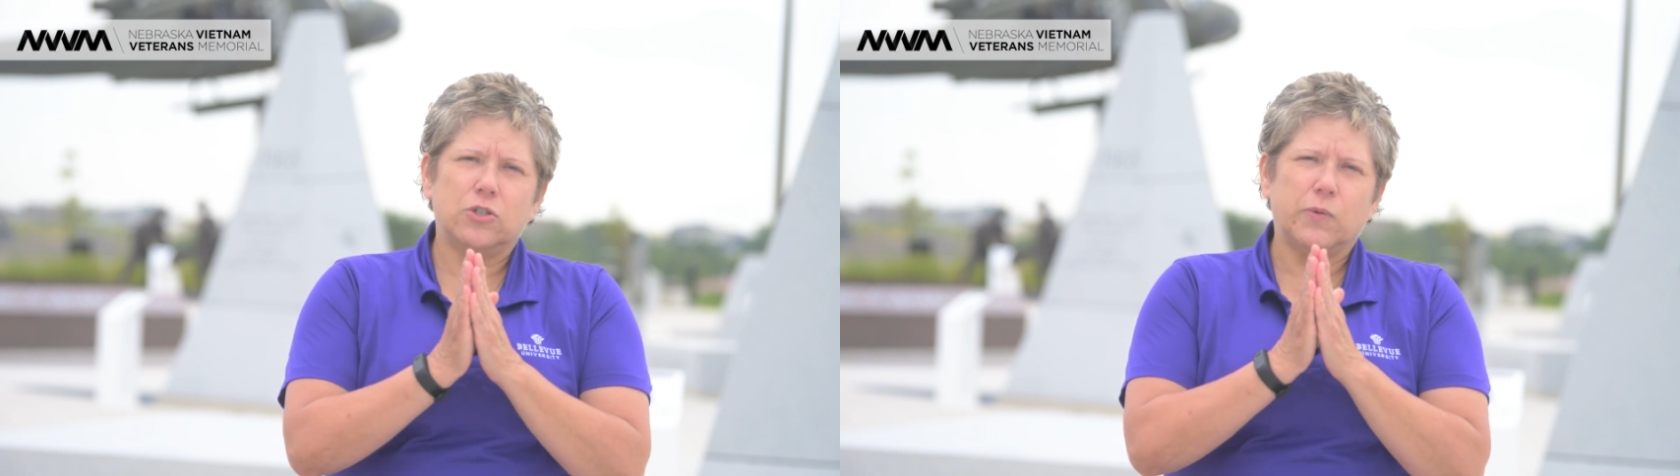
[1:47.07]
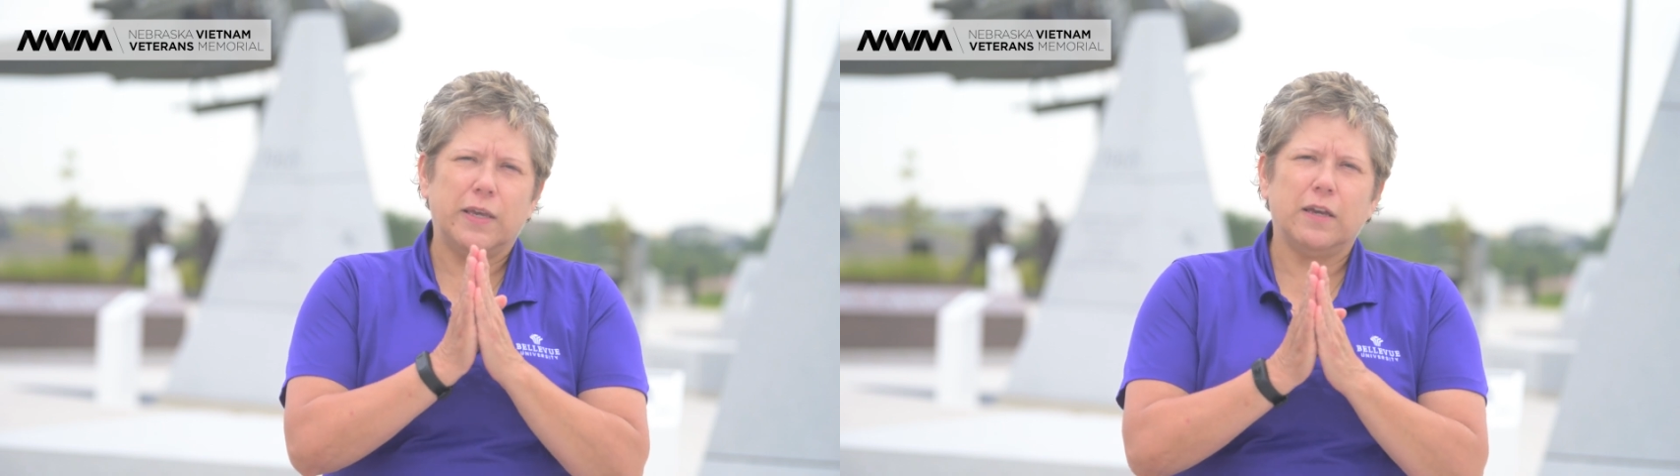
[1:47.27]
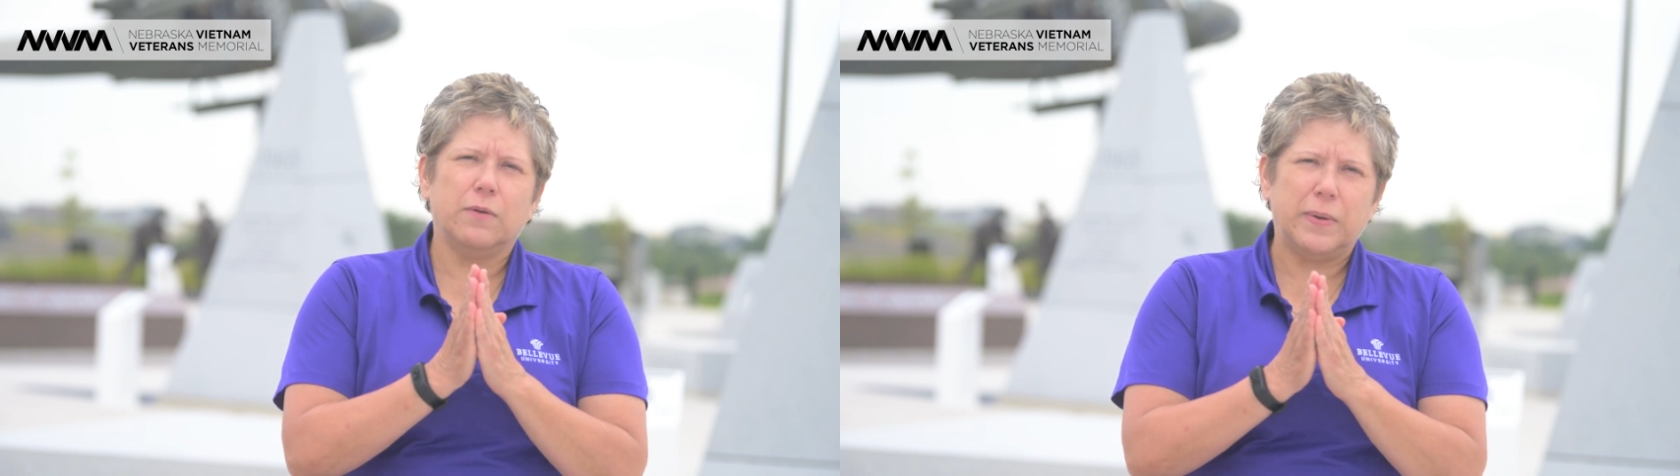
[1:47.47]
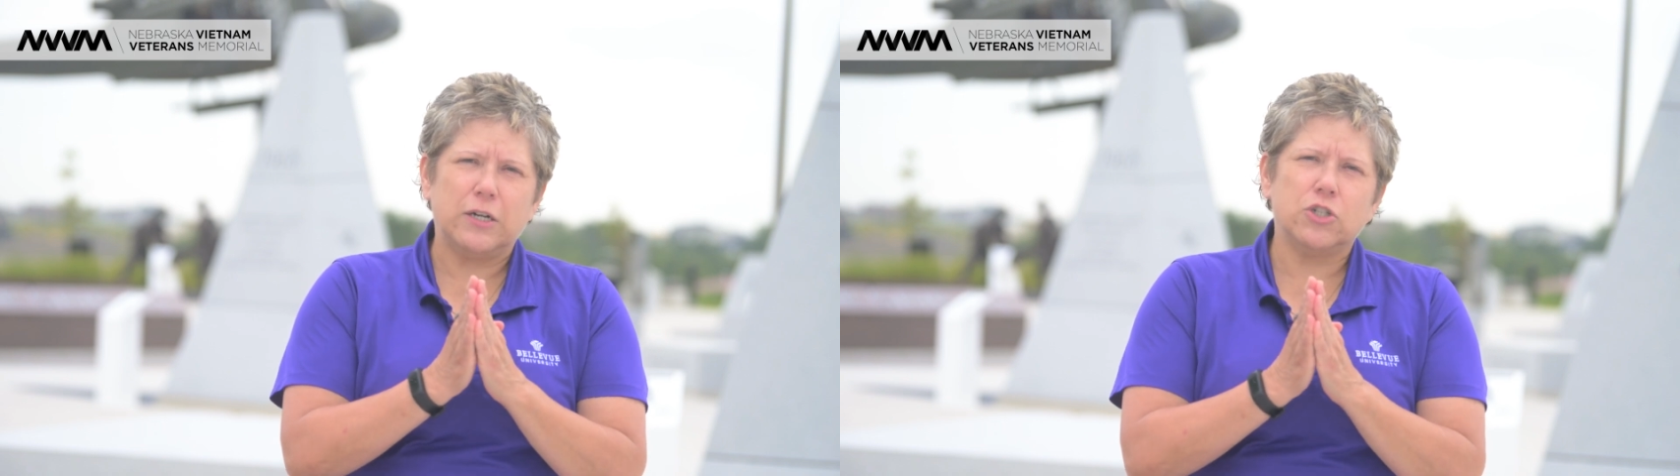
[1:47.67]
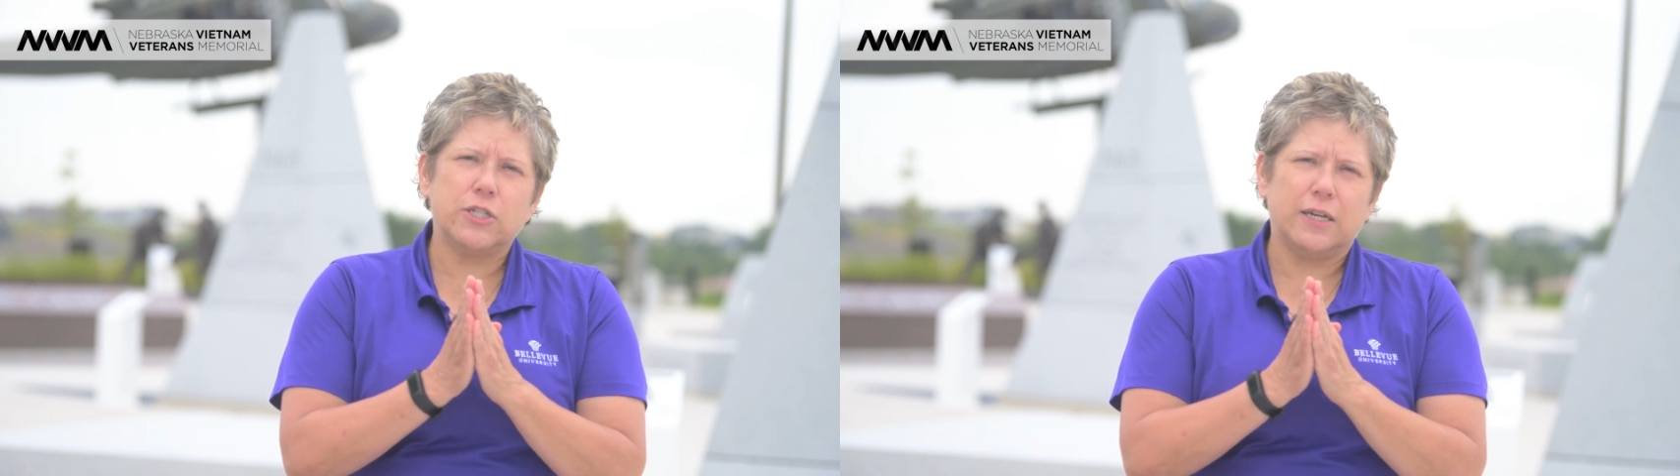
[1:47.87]
so we can get a
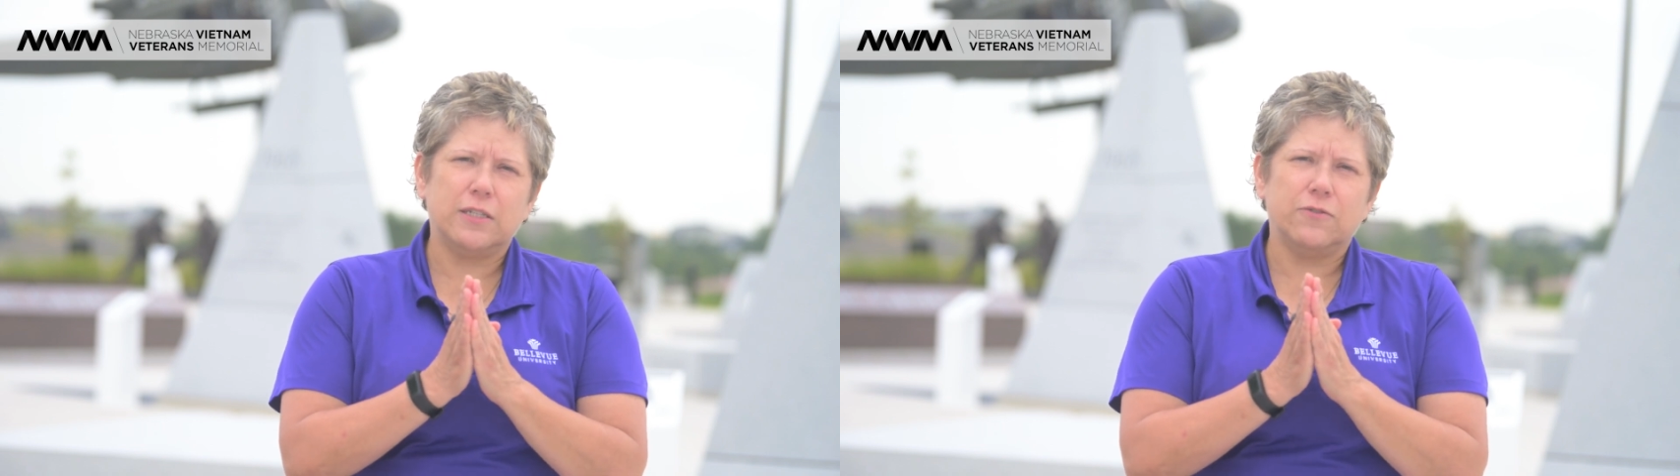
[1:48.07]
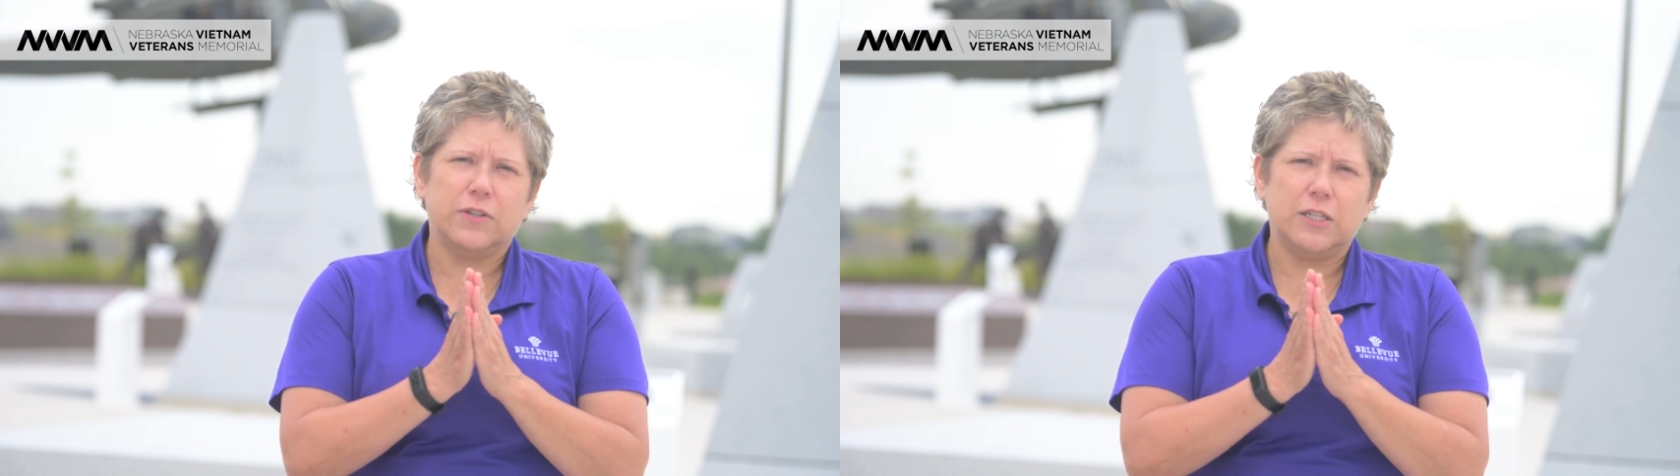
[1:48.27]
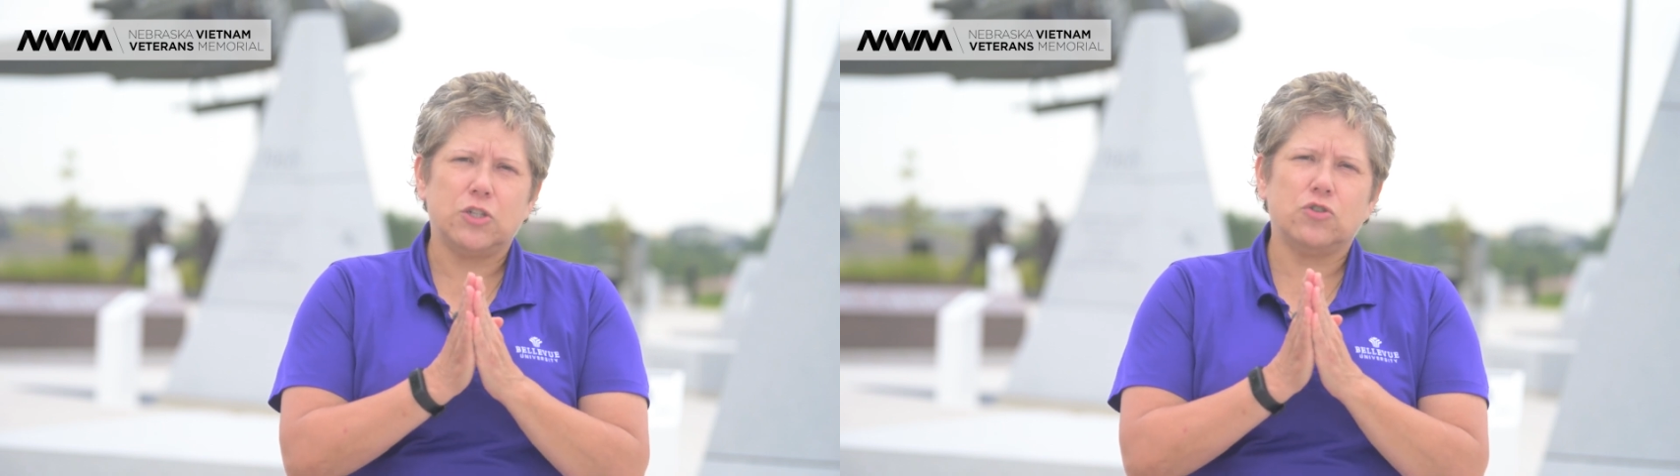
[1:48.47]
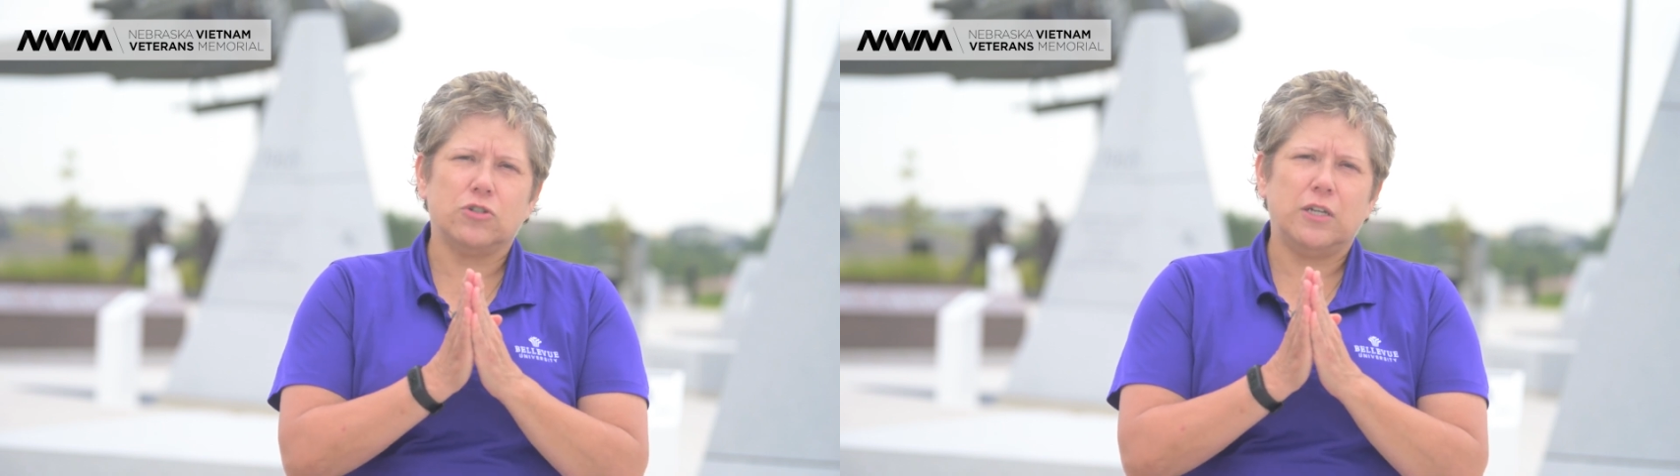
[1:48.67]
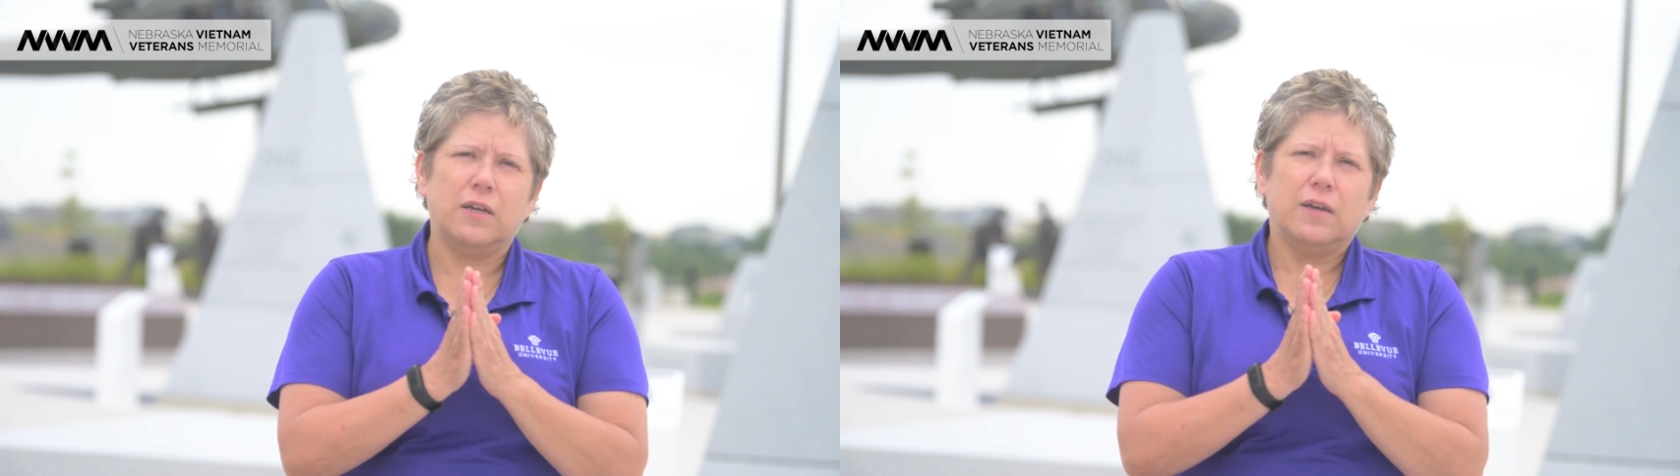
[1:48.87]
better sense of the
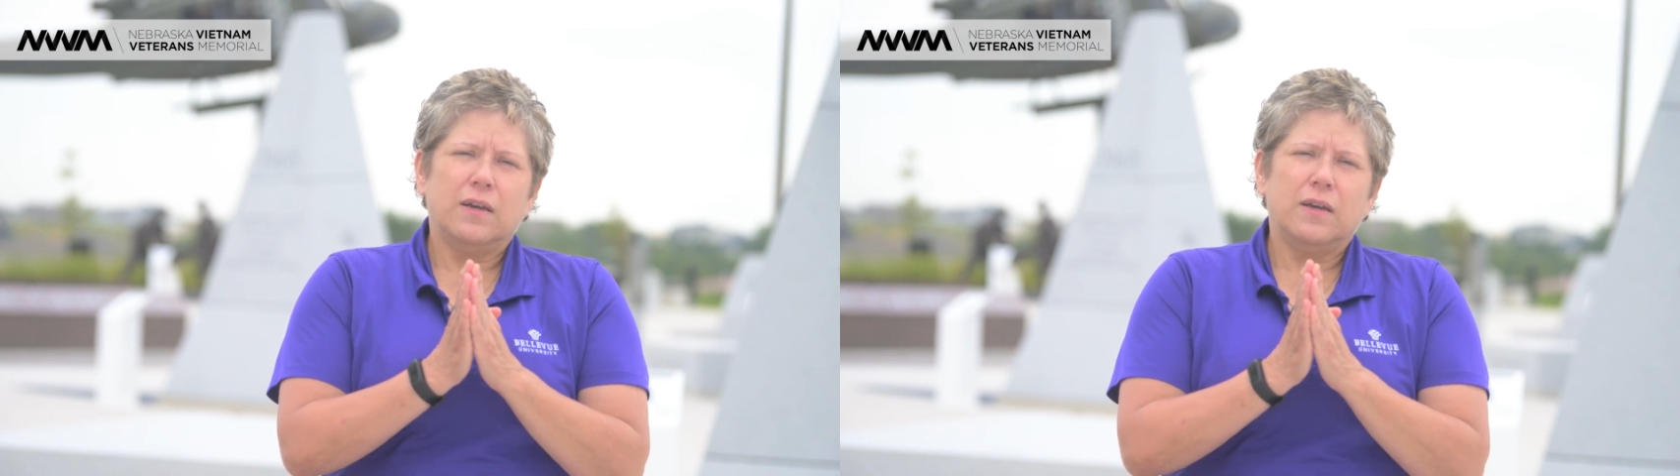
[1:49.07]
history